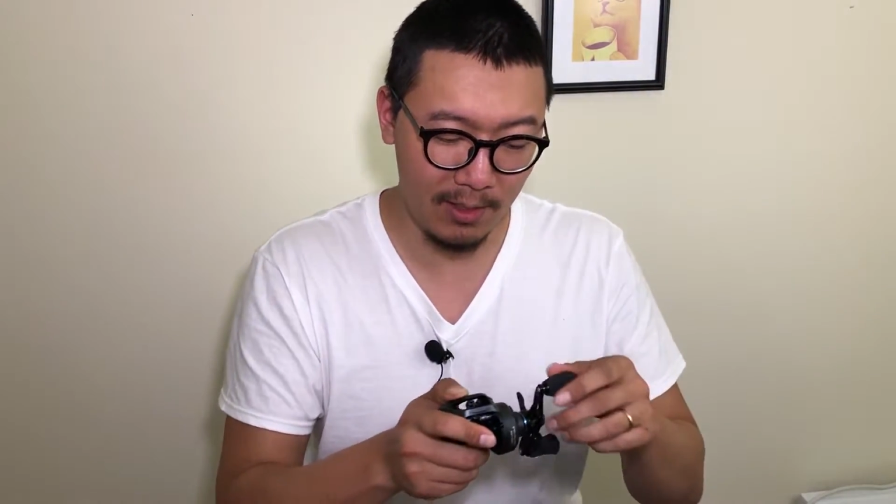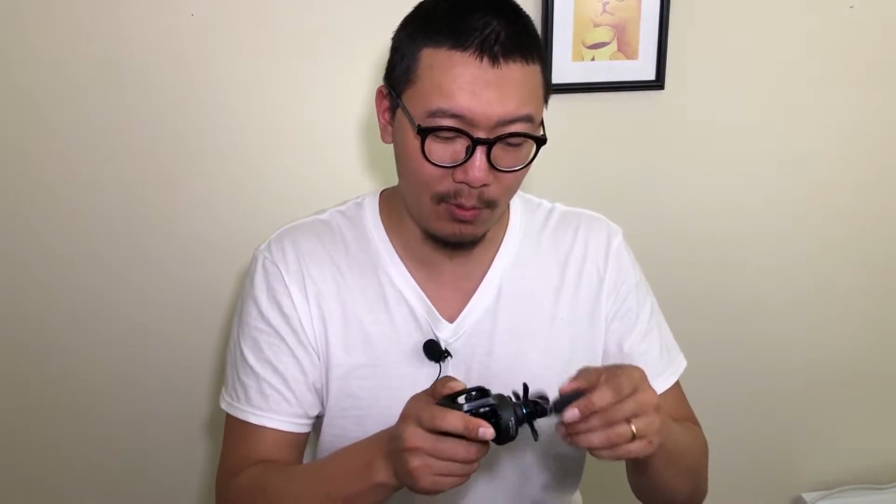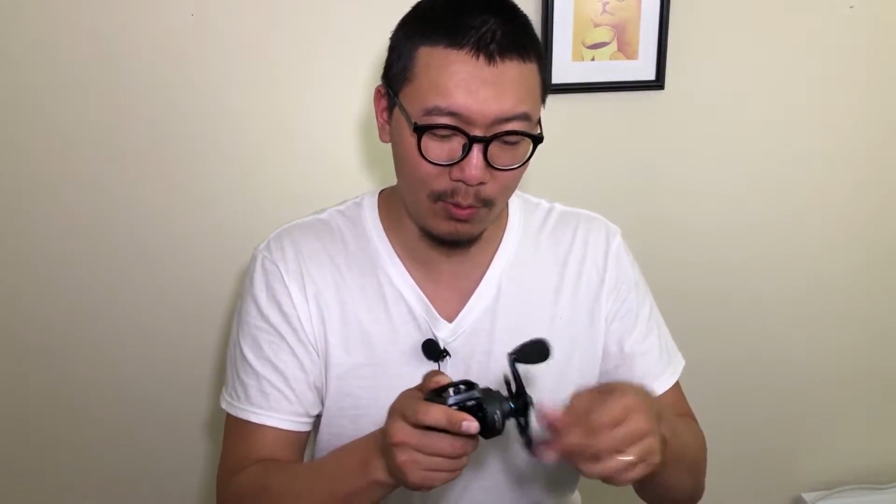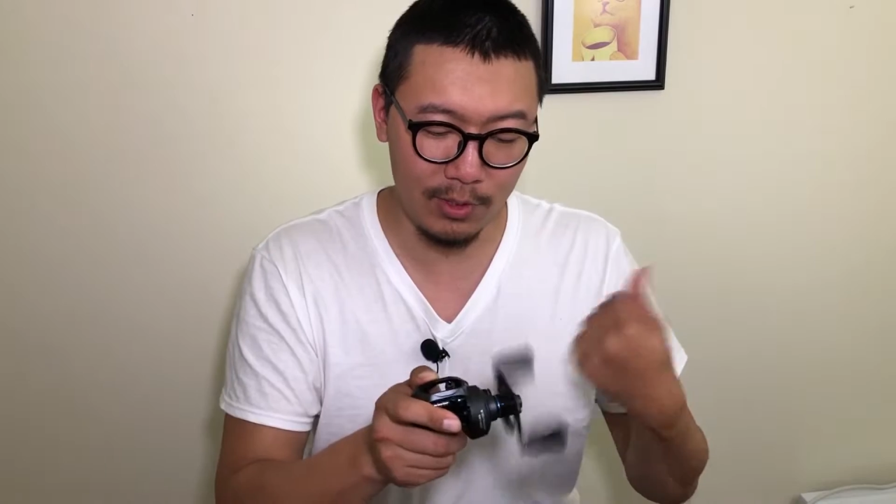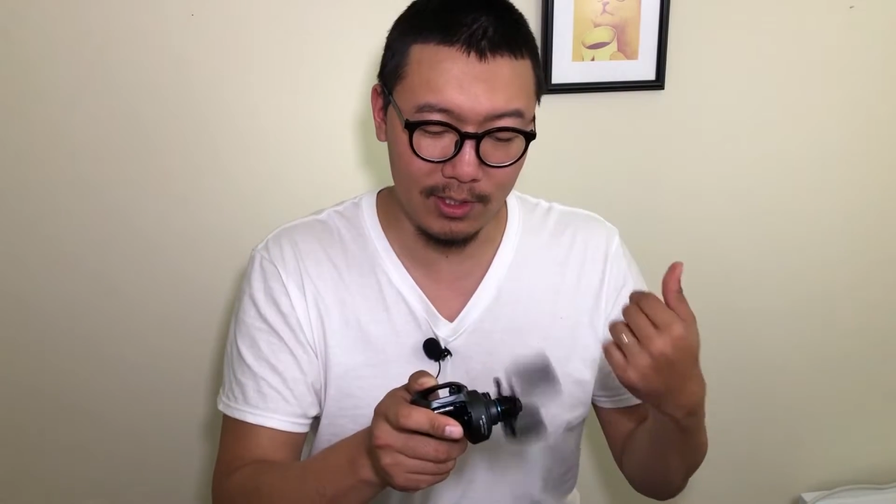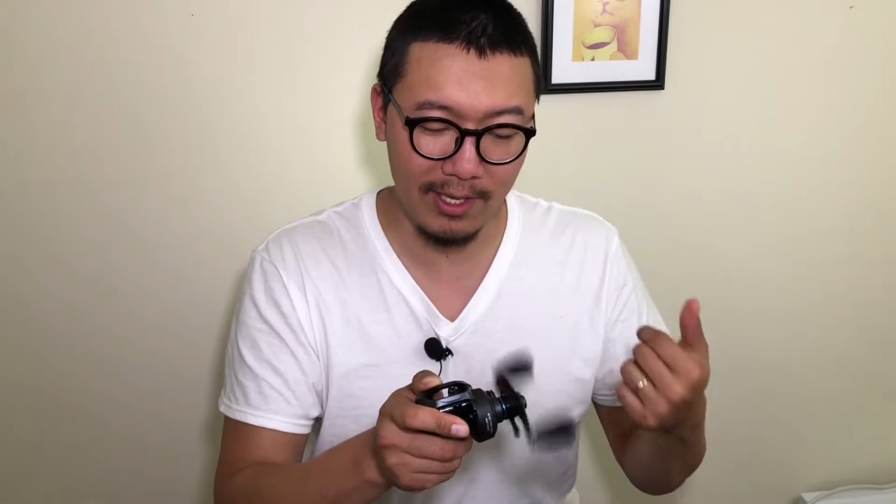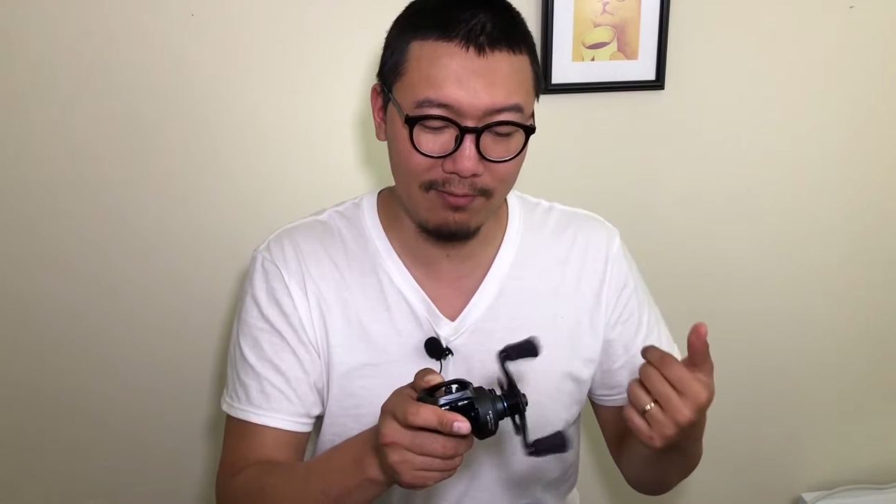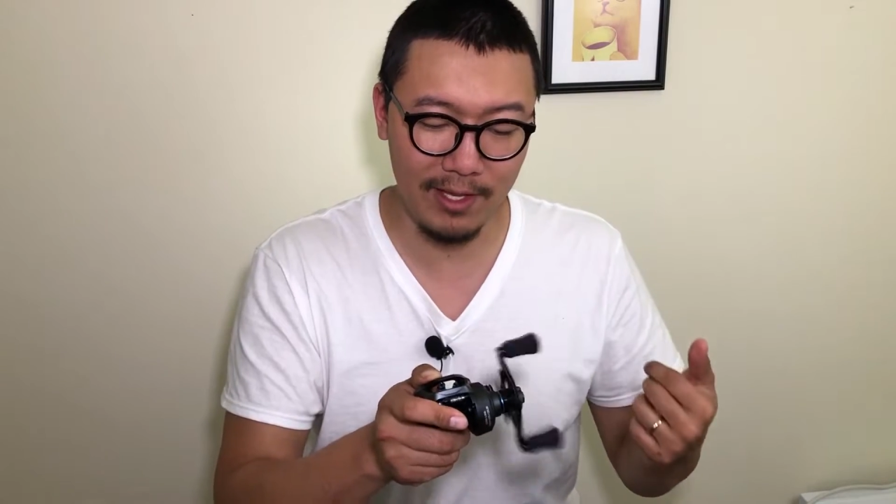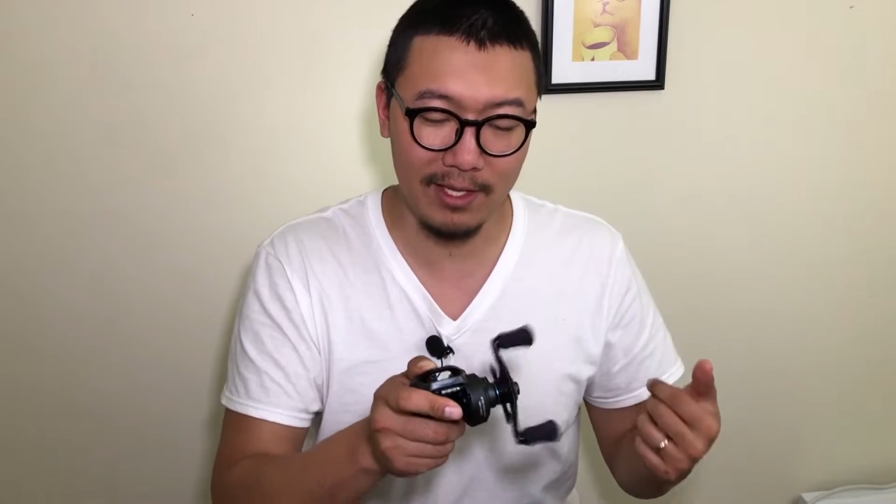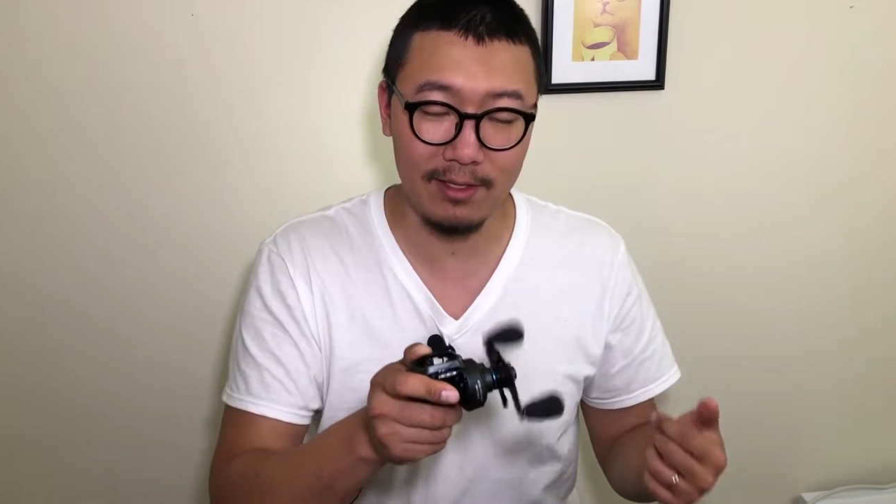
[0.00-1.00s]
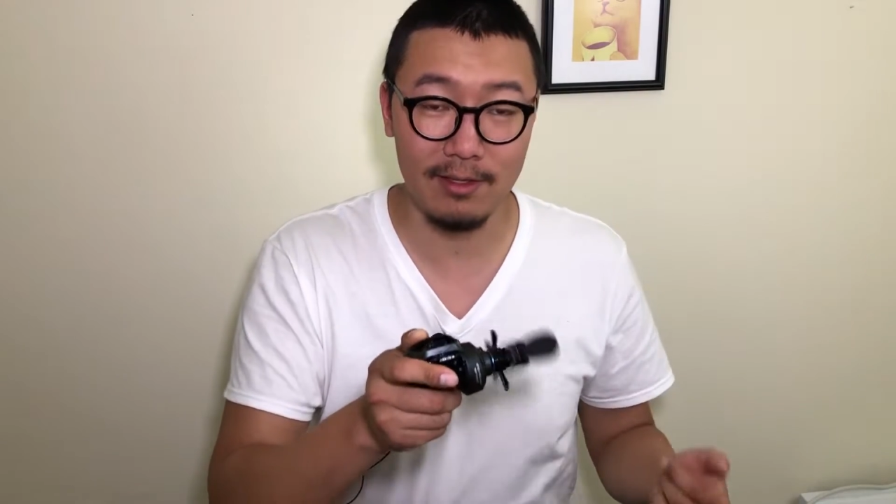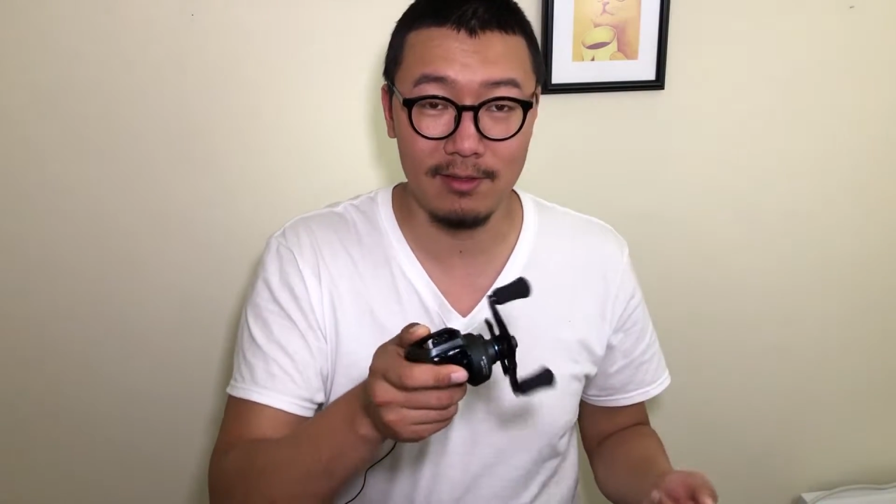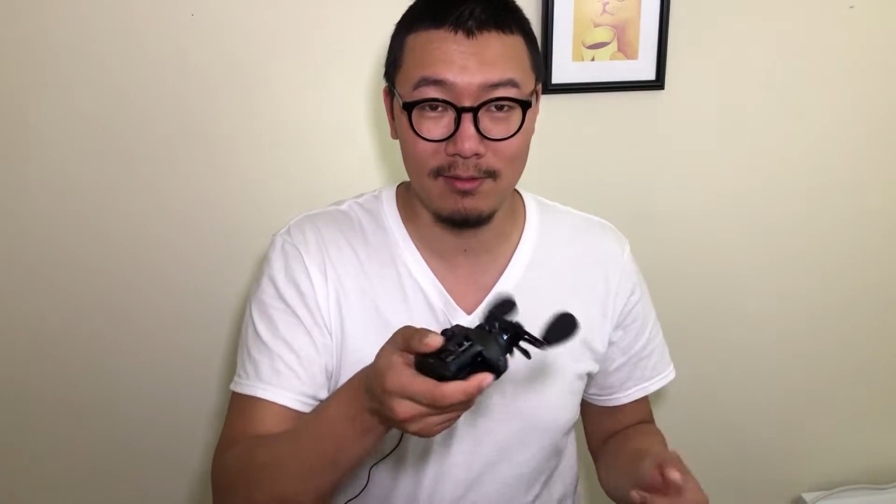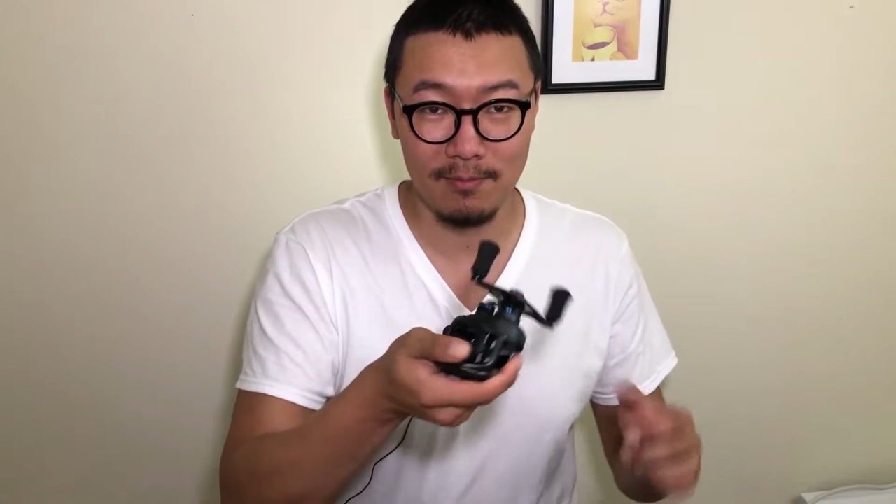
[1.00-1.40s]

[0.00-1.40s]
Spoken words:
ordered left-handed.